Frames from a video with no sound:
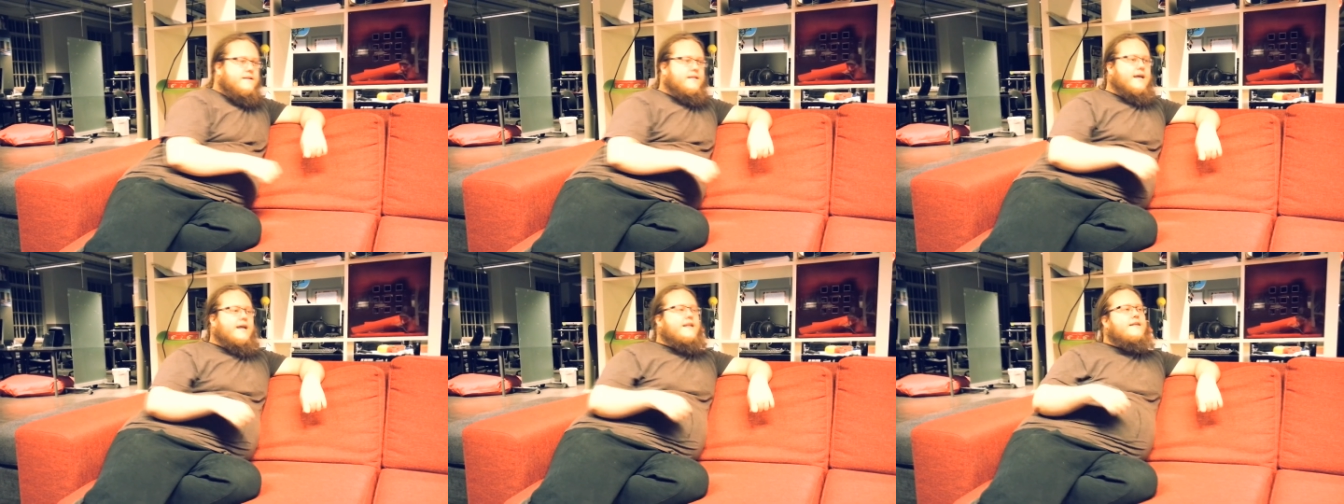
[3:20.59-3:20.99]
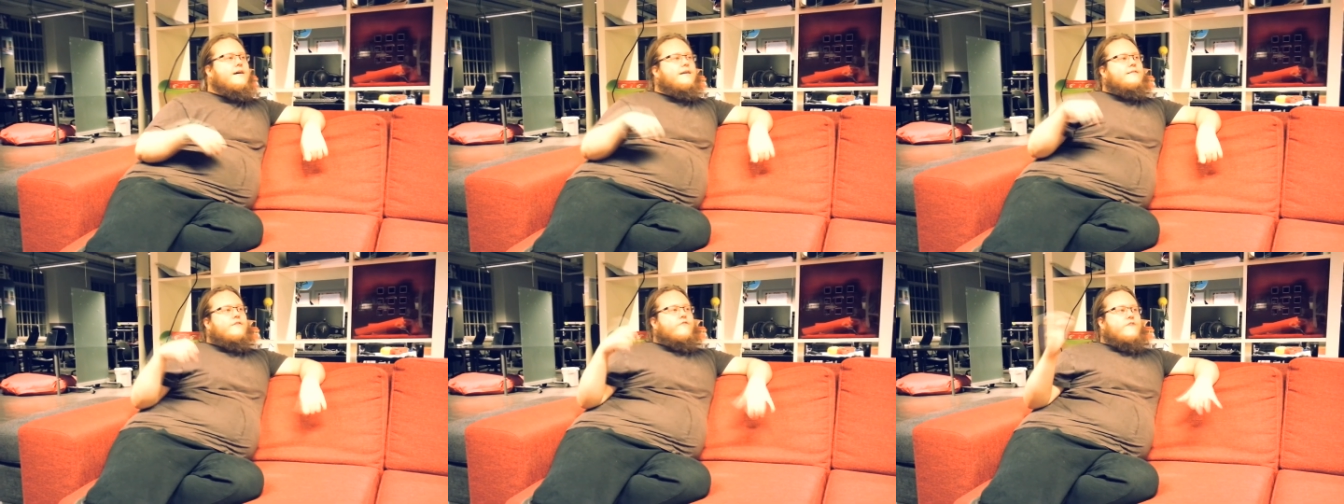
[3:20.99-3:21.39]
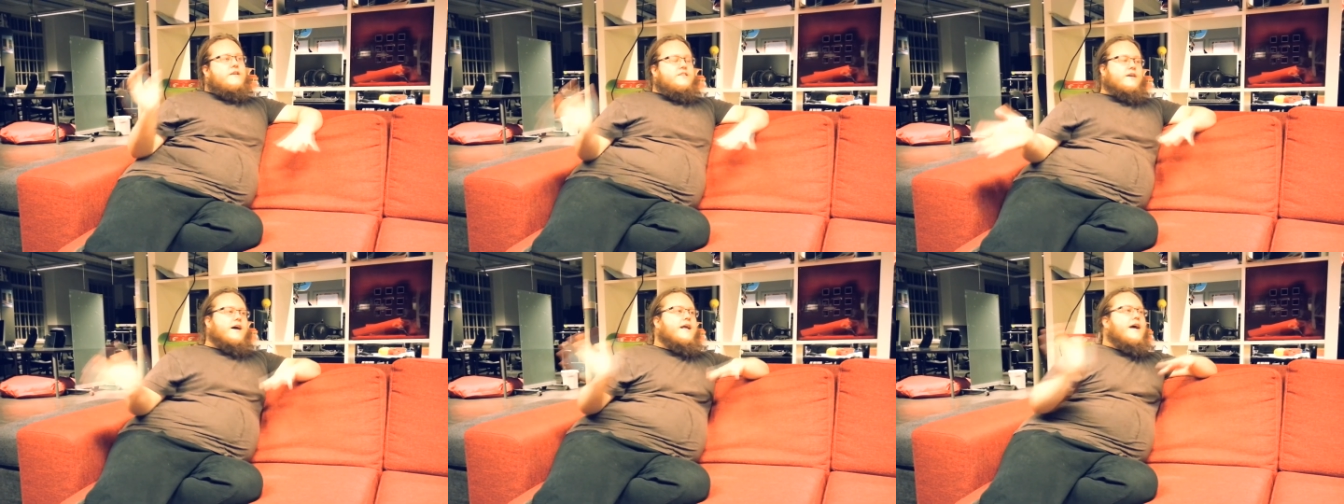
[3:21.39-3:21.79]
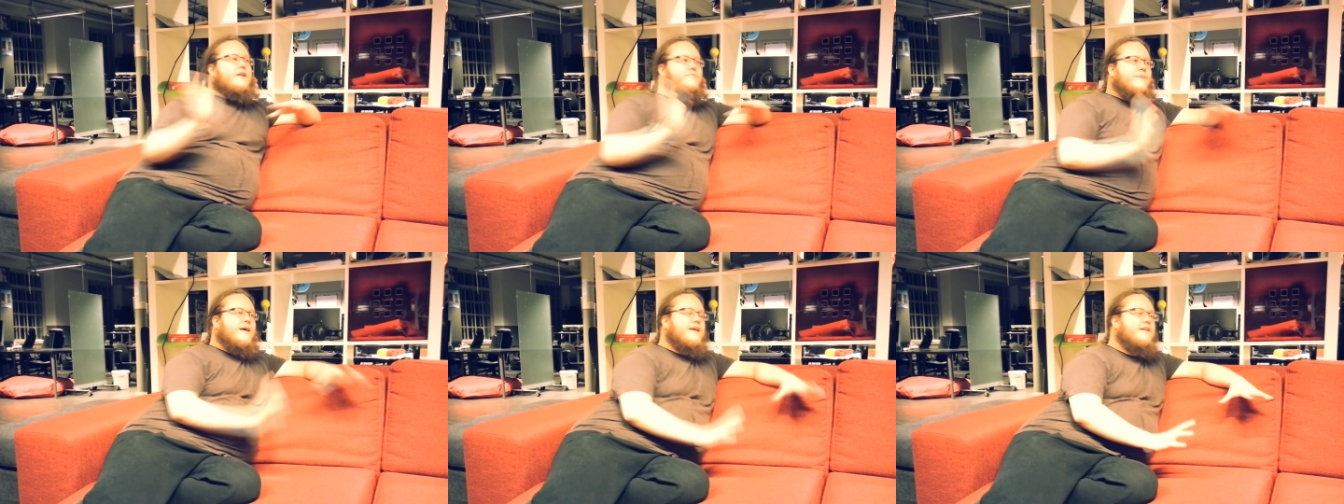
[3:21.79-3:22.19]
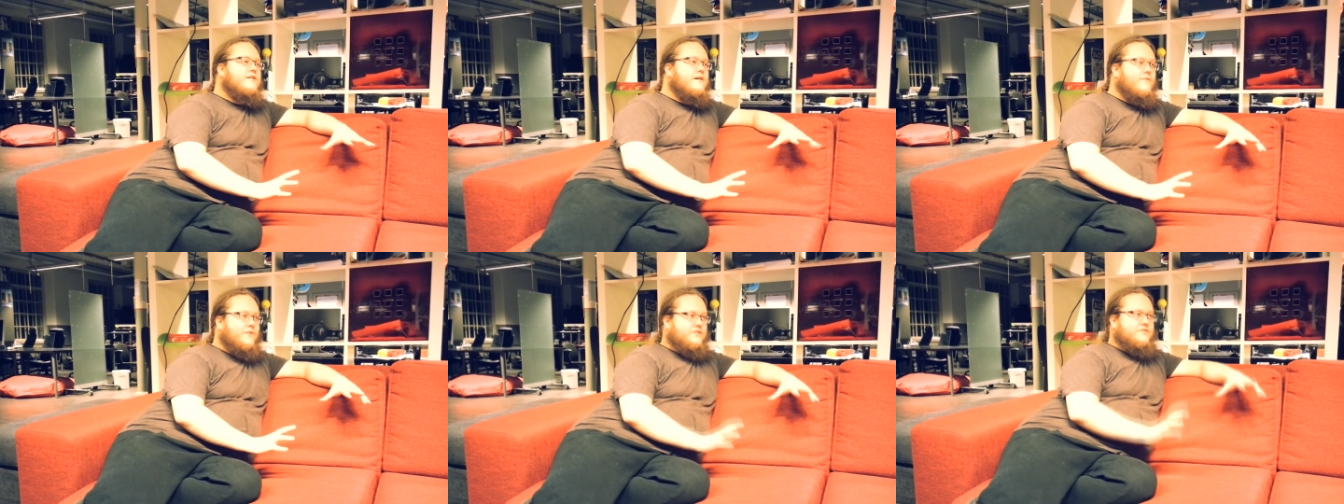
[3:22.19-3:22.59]
Then the fix I had made
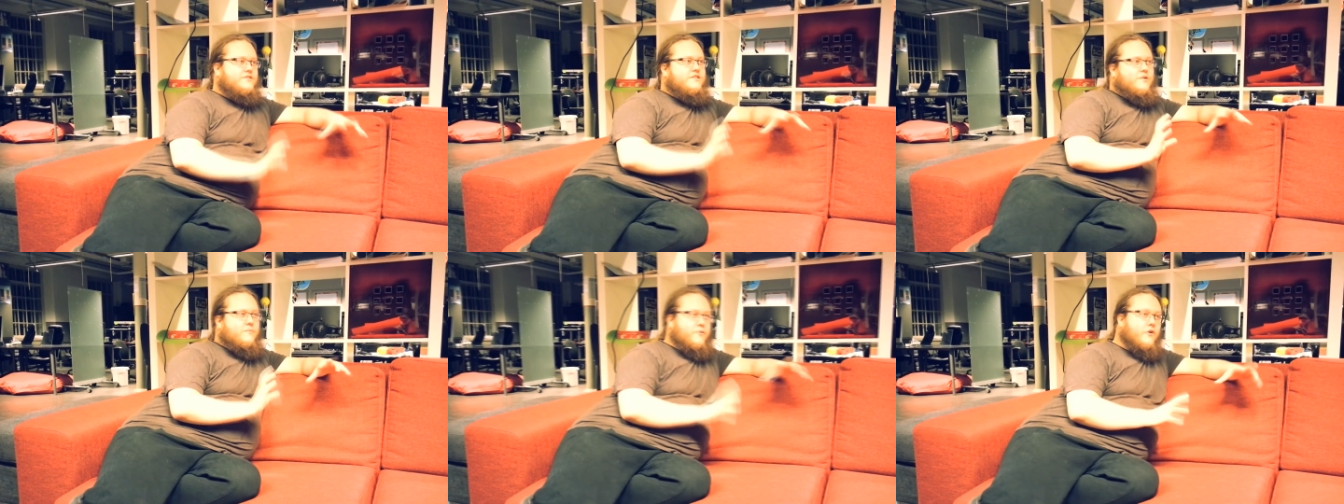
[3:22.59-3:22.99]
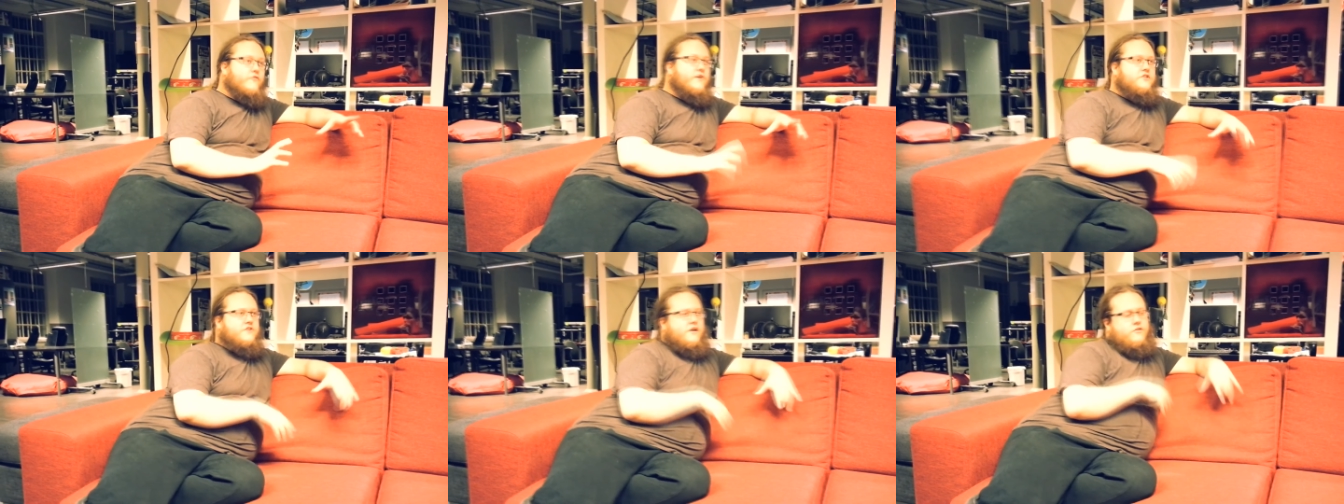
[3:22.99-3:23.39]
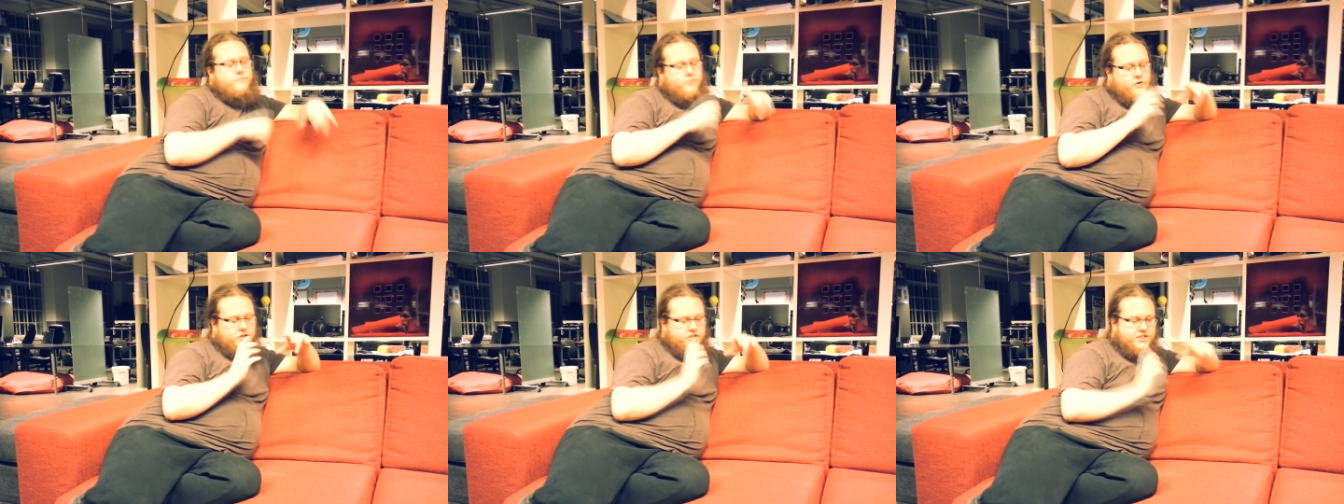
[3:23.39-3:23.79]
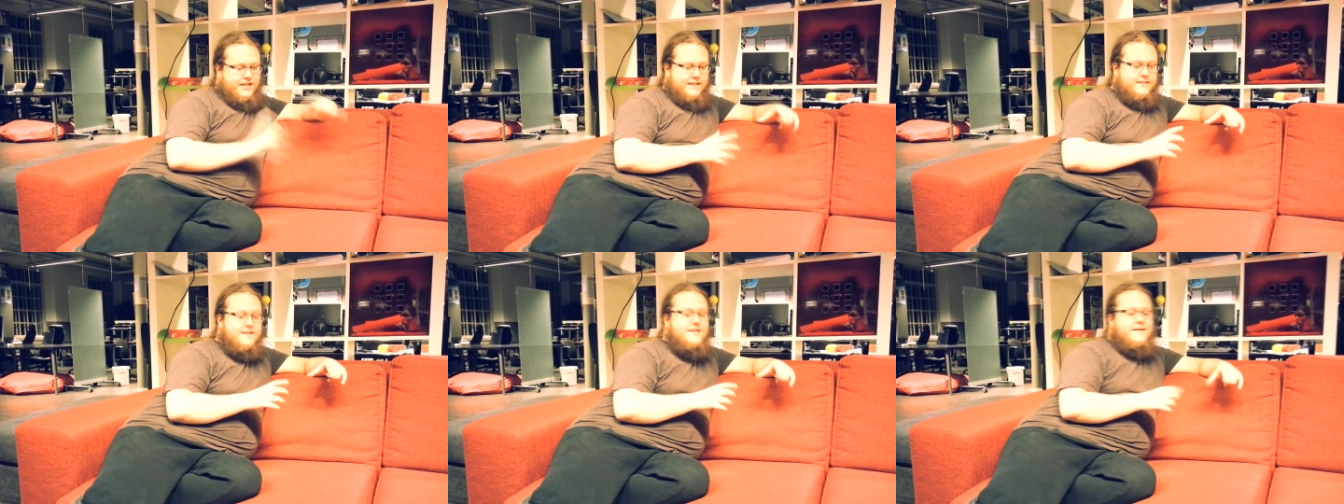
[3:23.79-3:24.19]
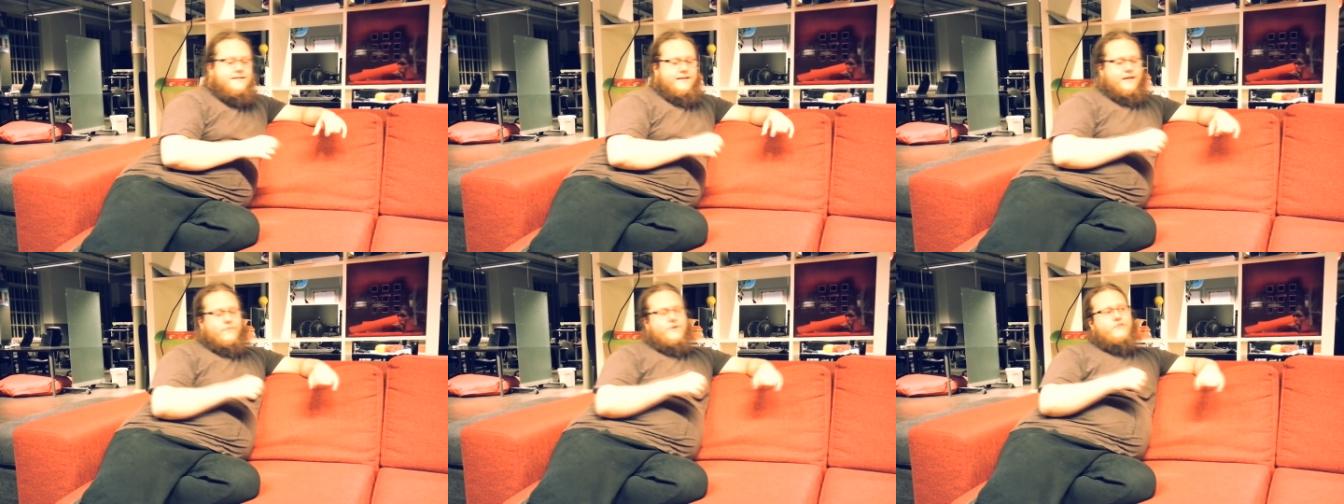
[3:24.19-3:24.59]
wasn't still perfect, so I had to polish that.
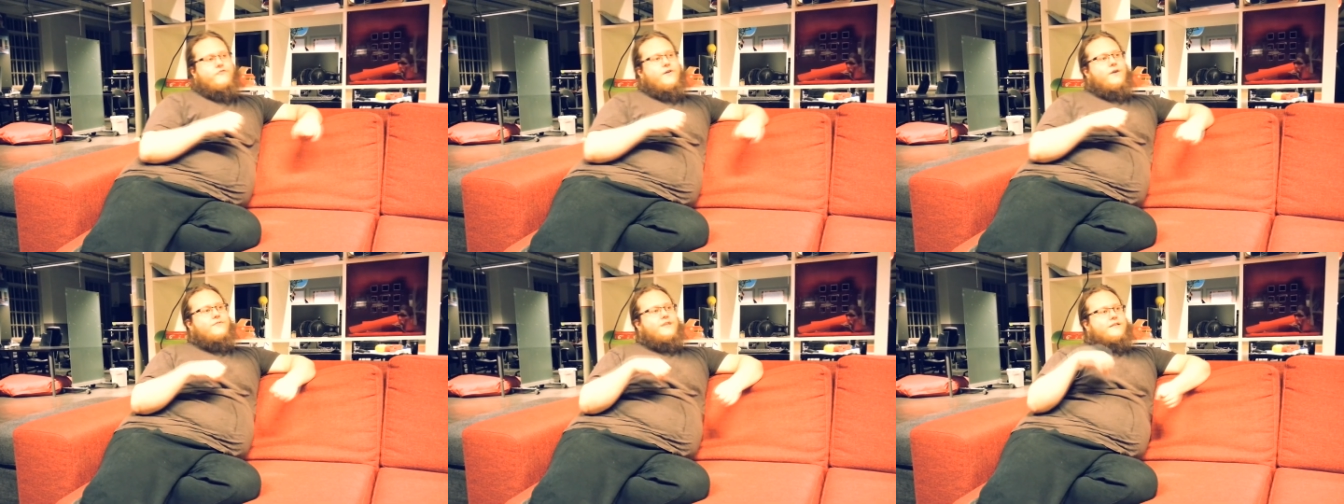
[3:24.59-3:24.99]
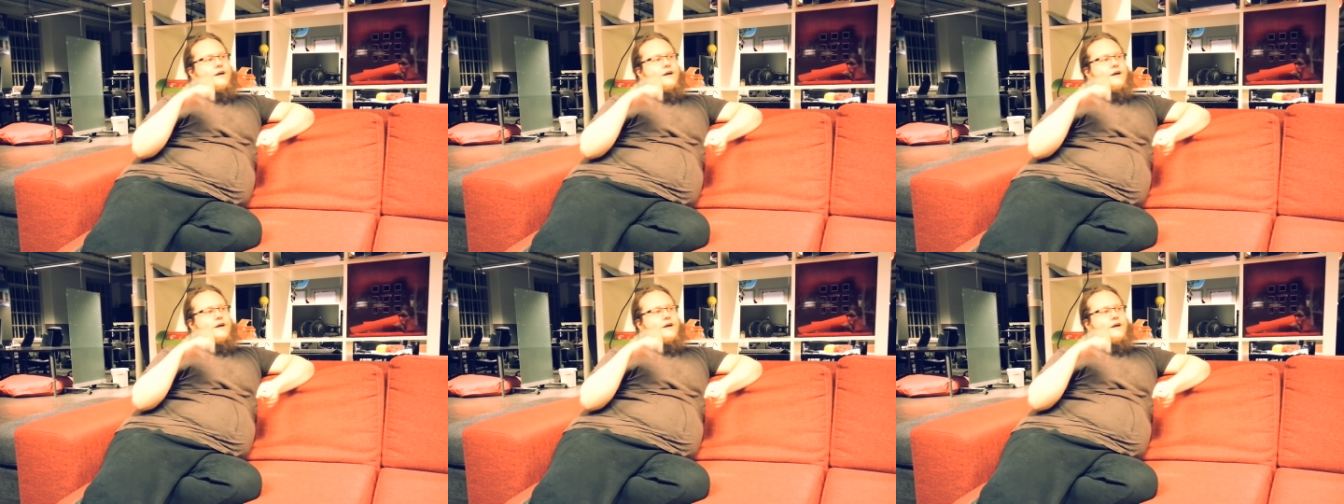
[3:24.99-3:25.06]
Then we found